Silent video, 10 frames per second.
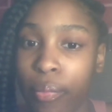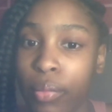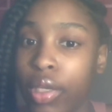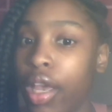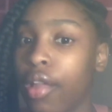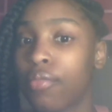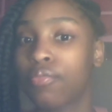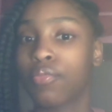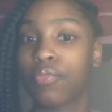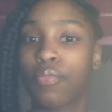yeah.
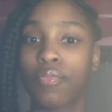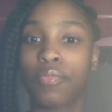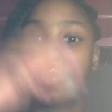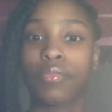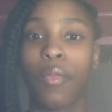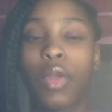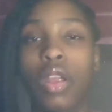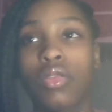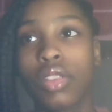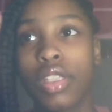What
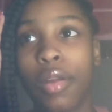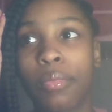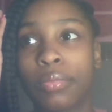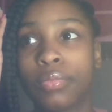else was I gonna say?